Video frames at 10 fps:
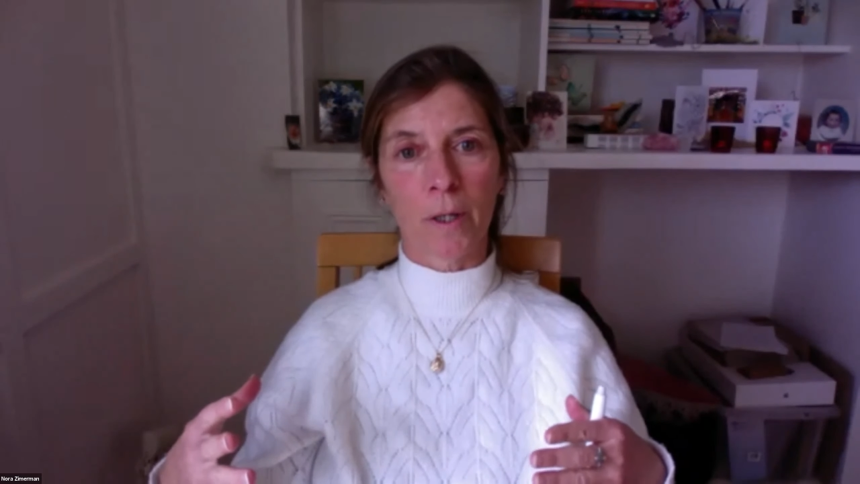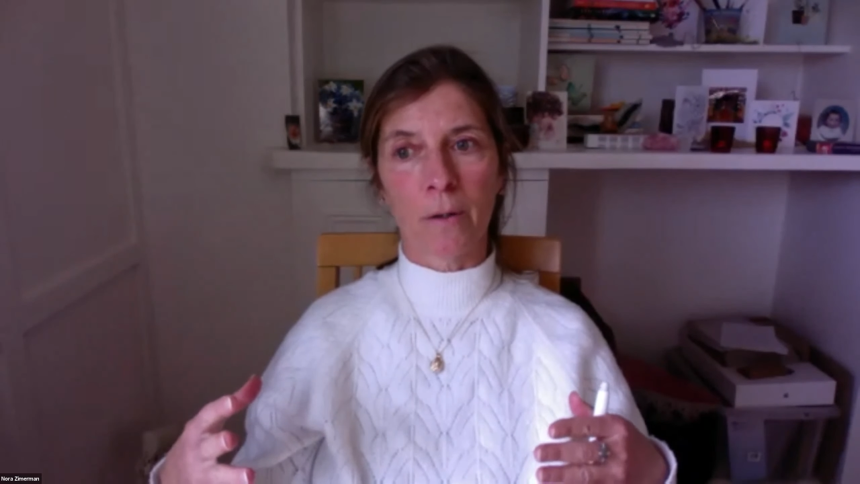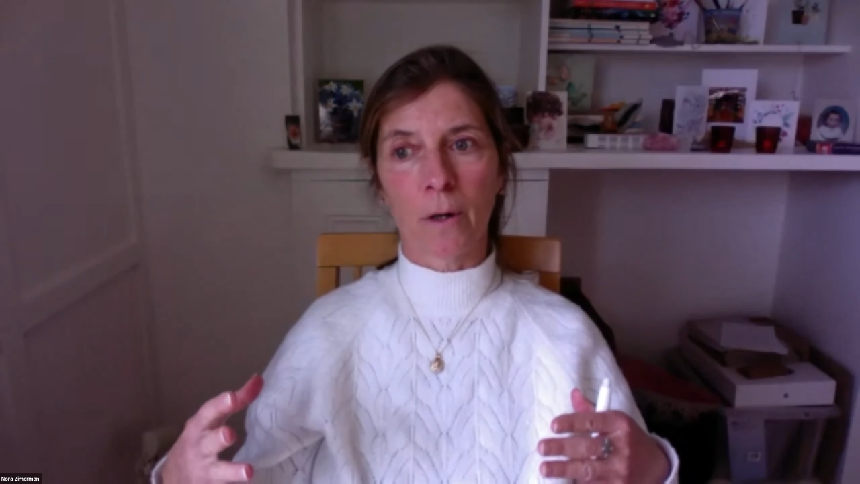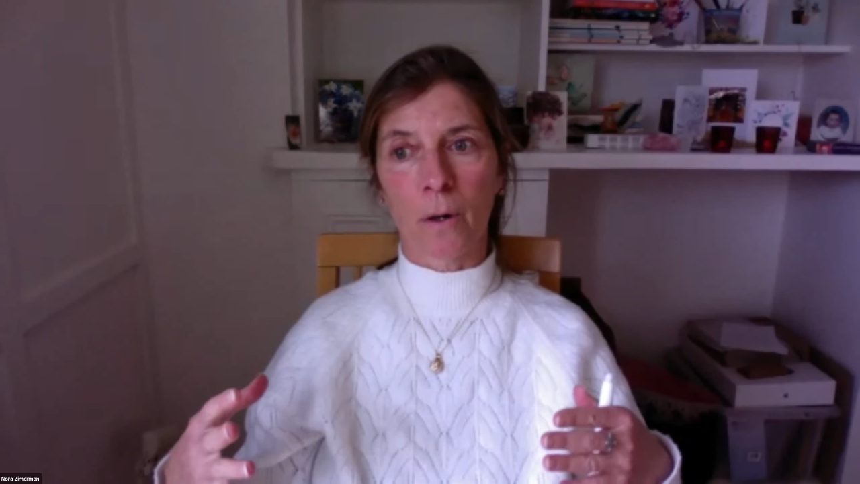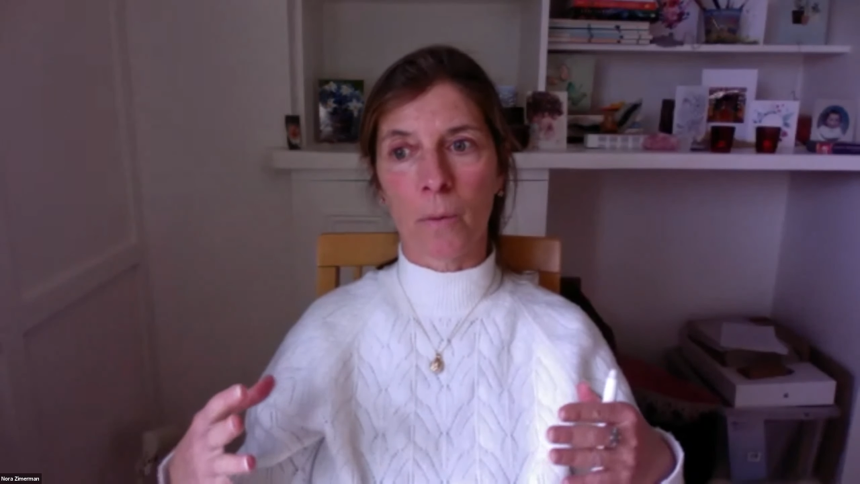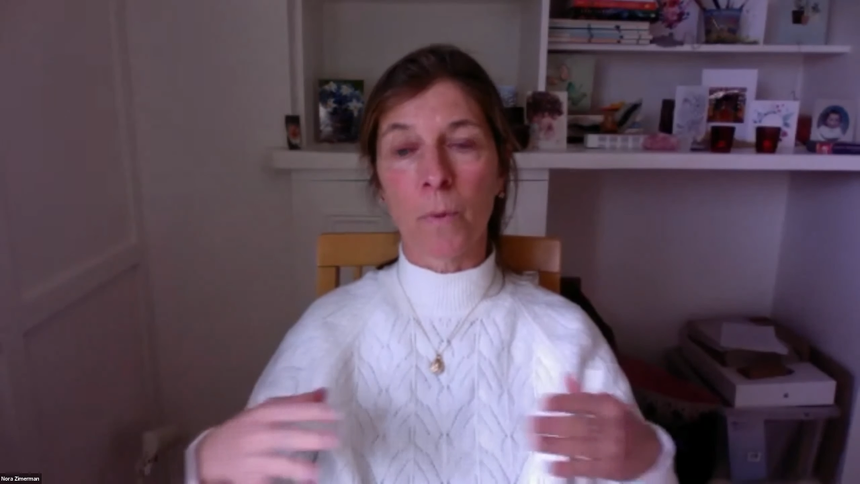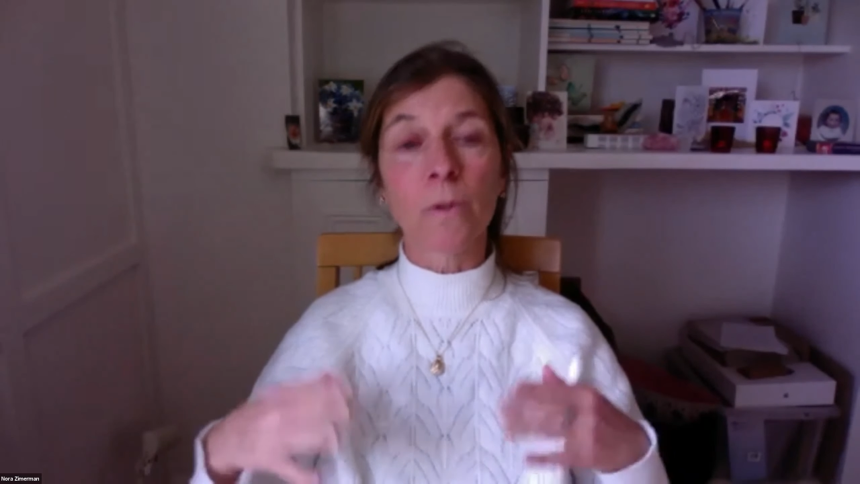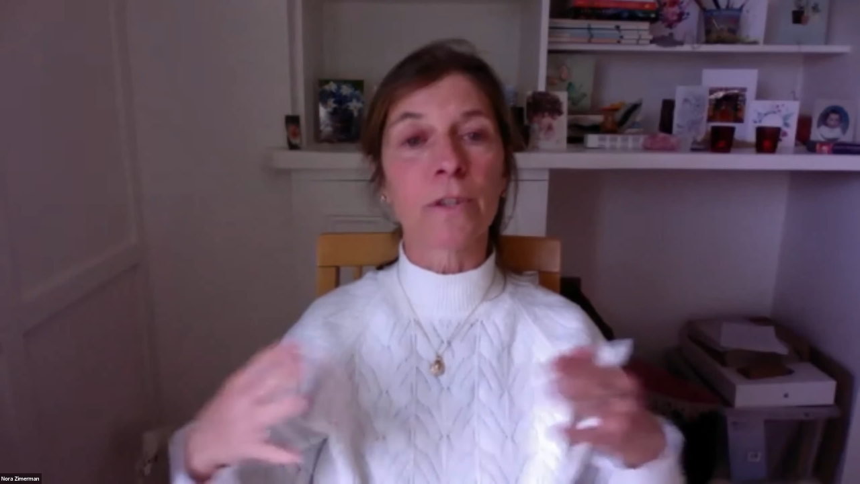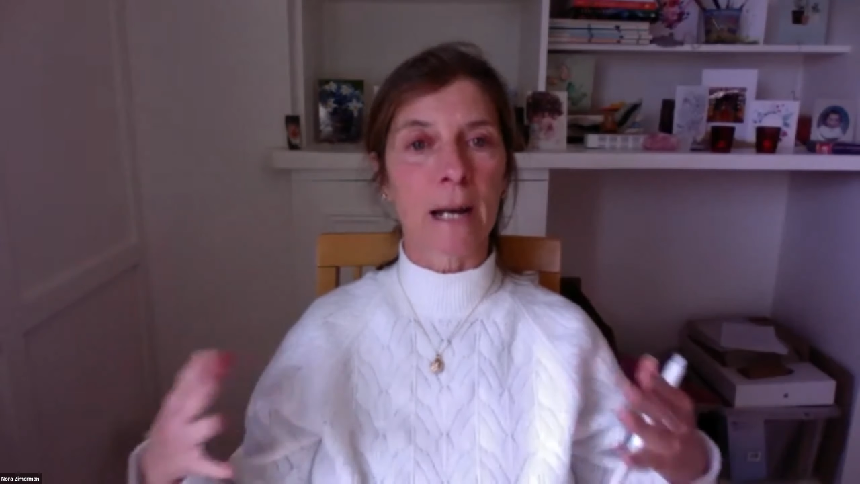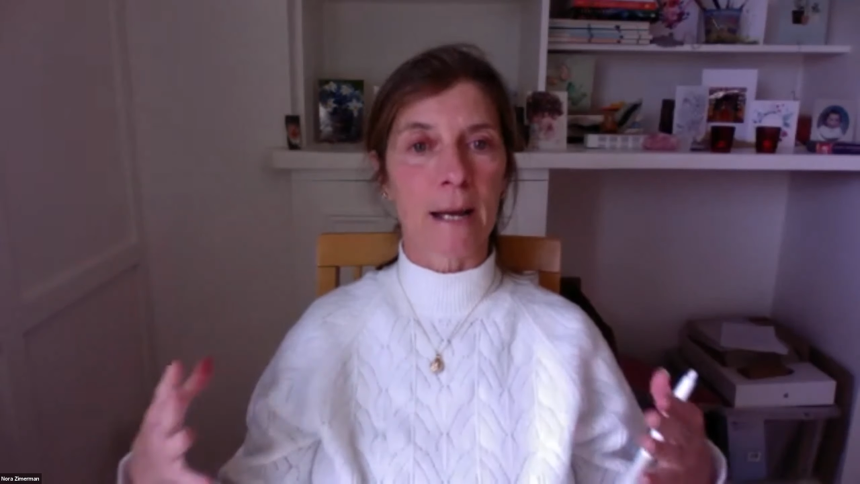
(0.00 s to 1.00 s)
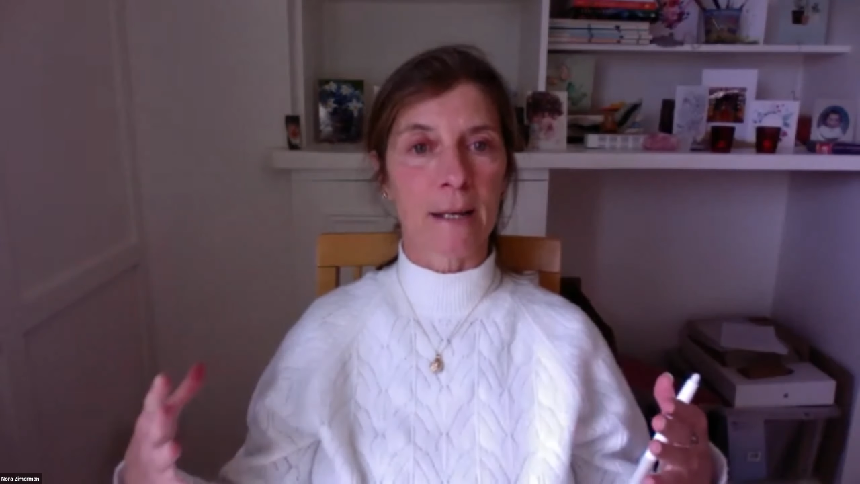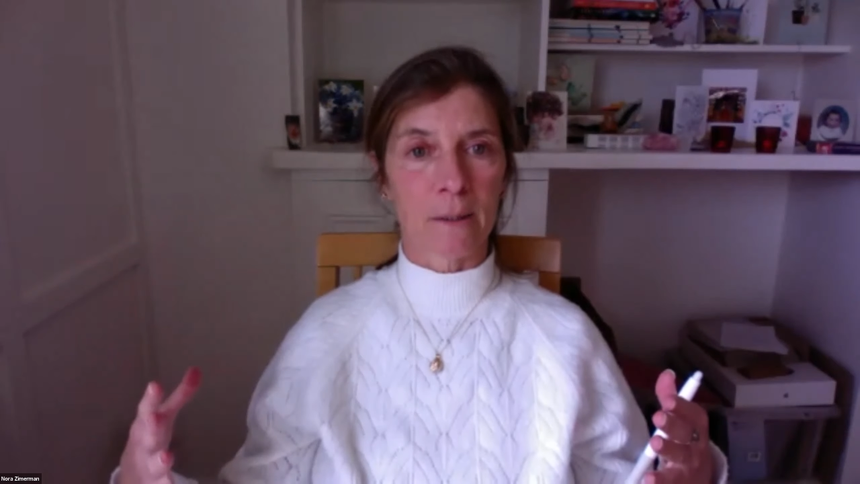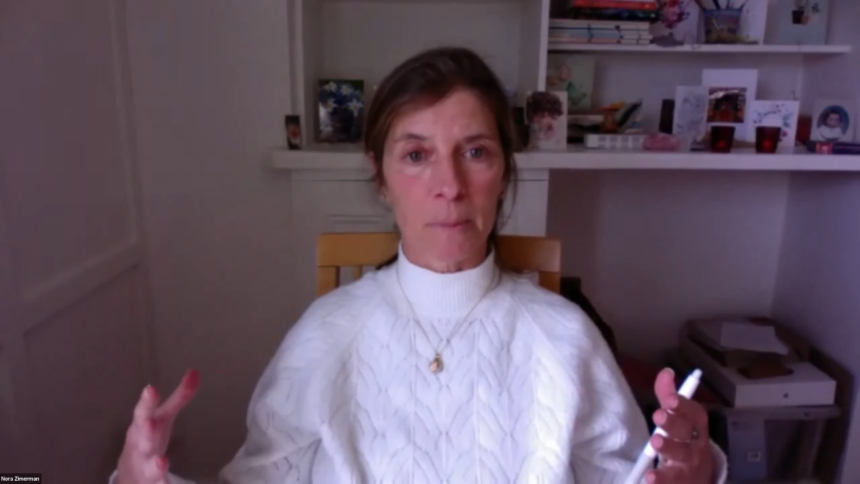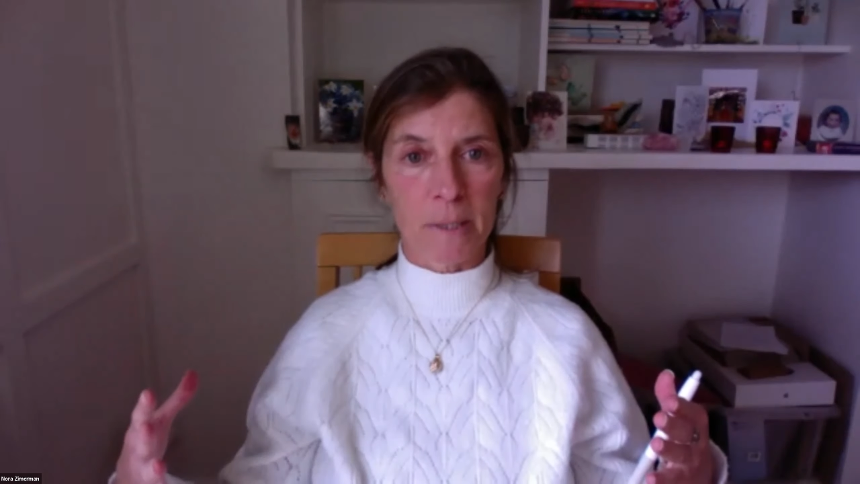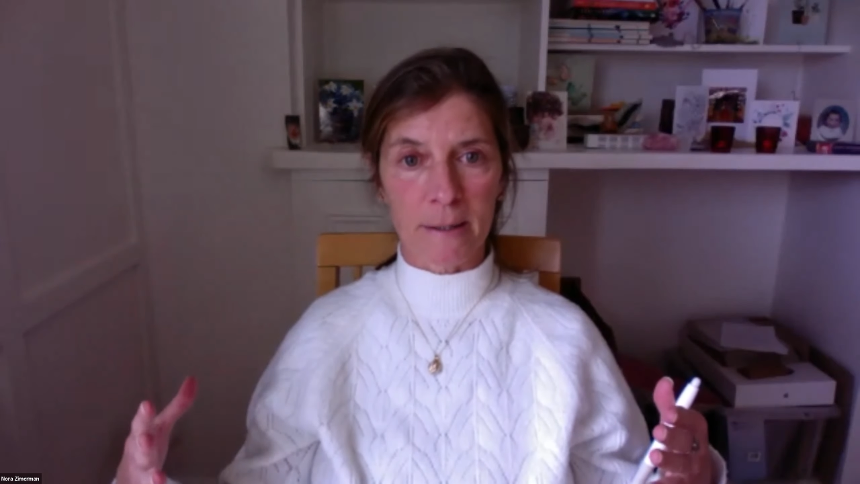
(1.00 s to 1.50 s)

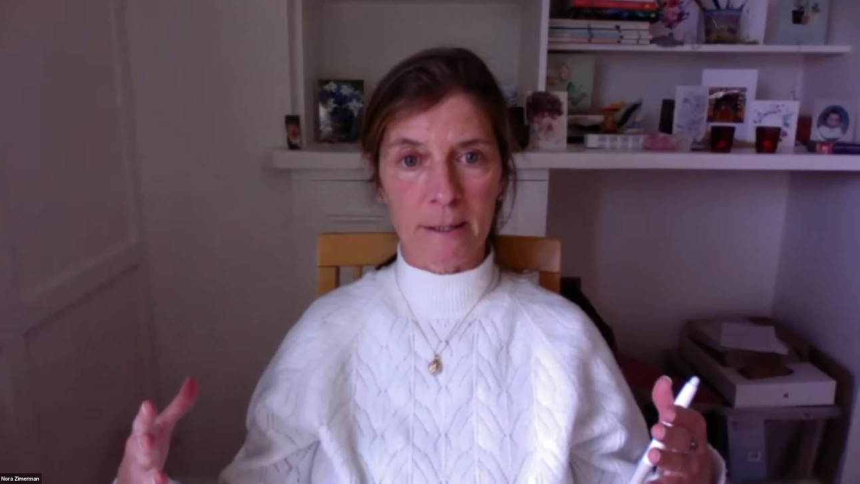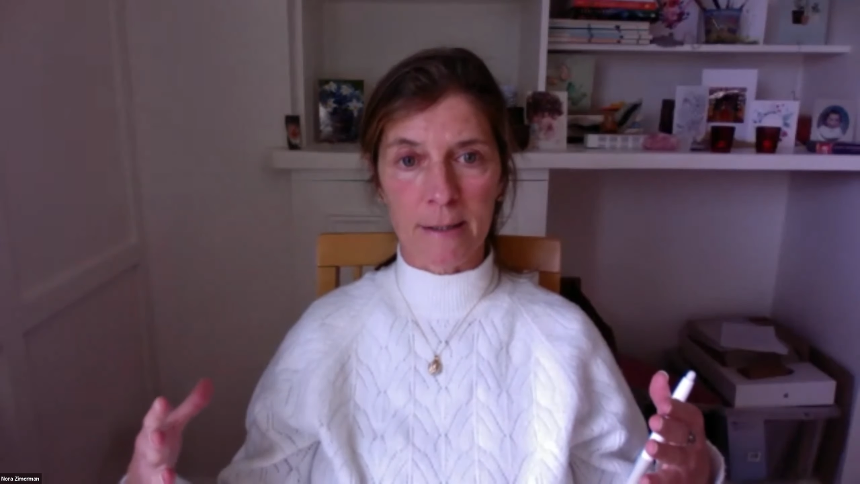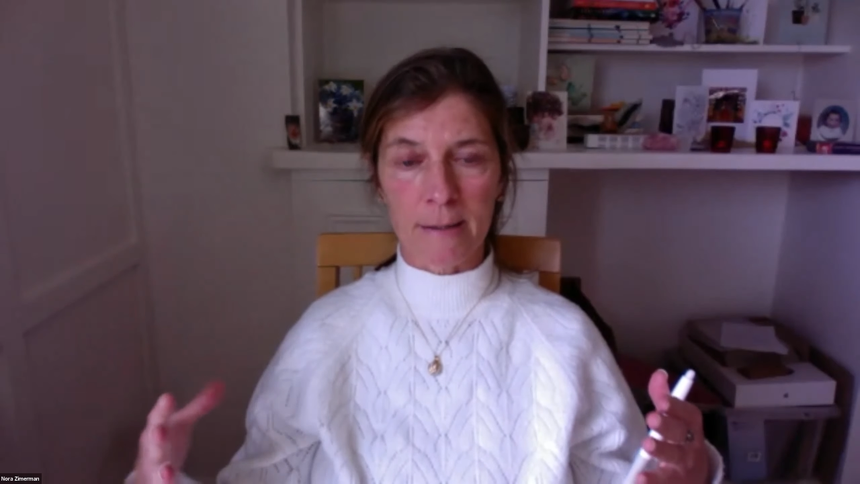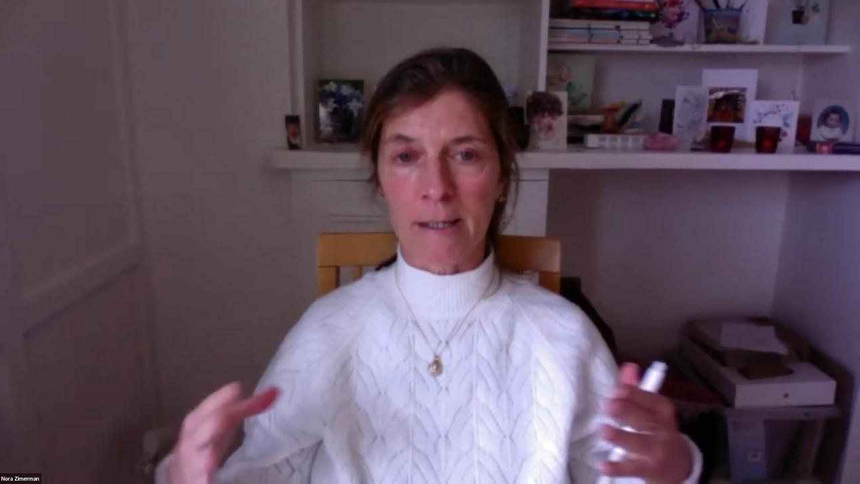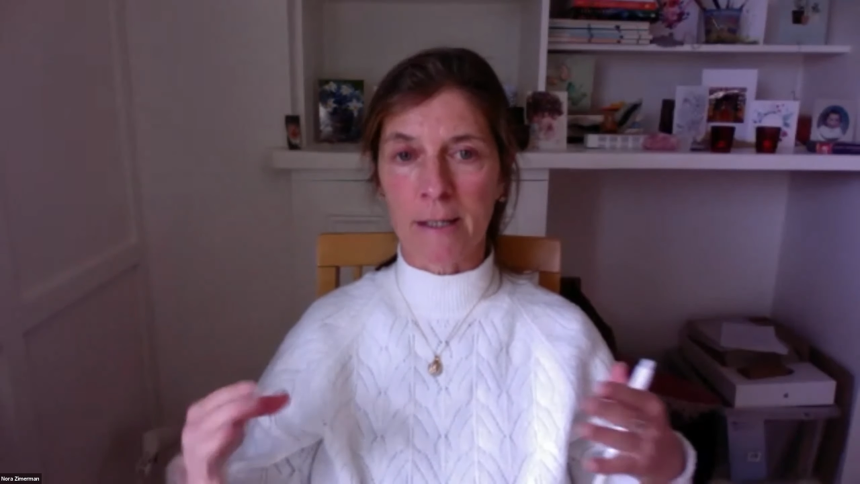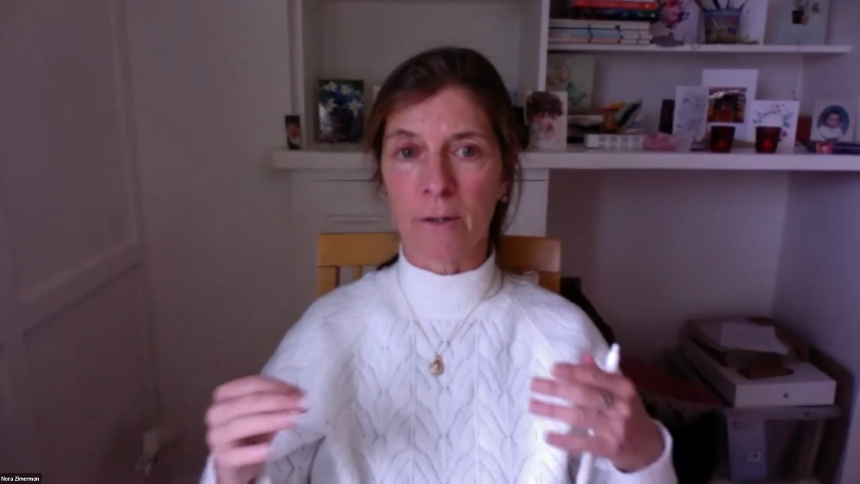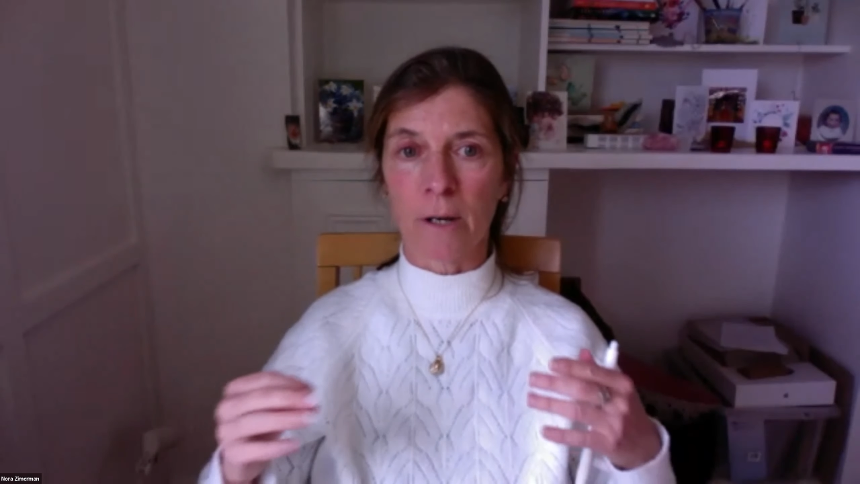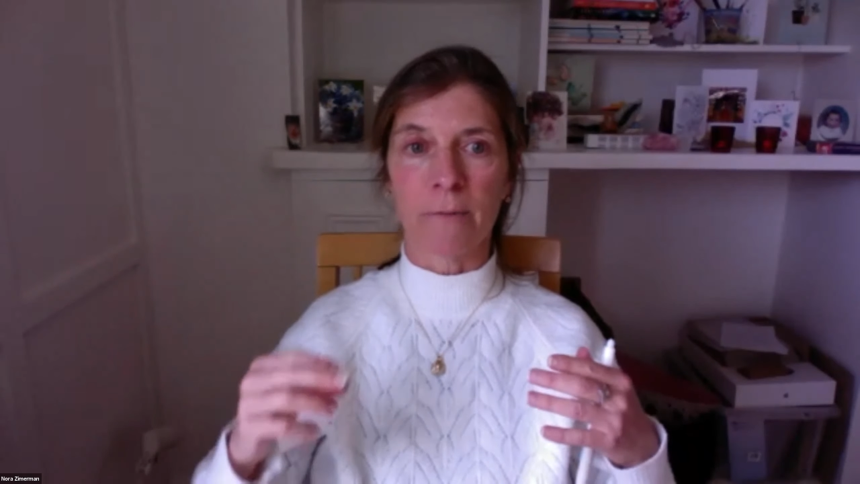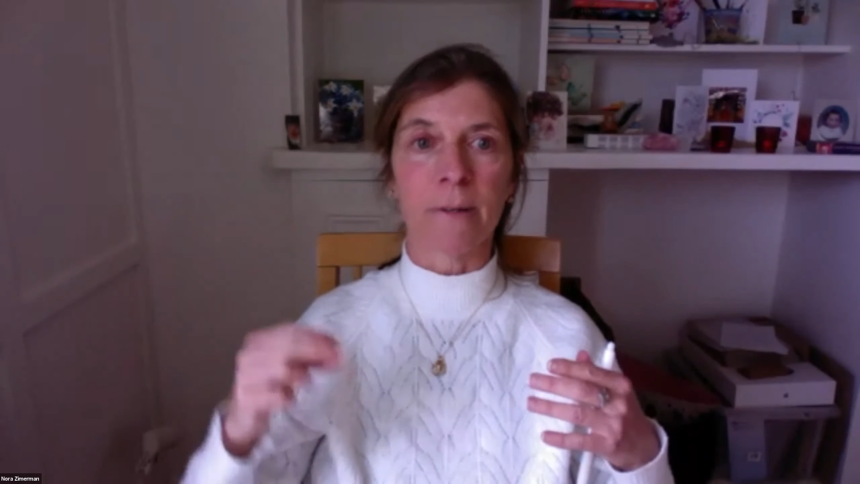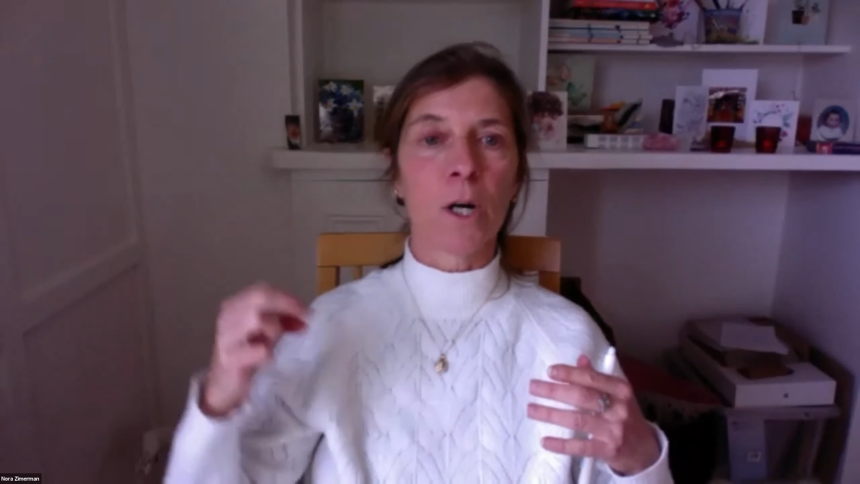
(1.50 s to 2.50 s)
multi-layered business and you have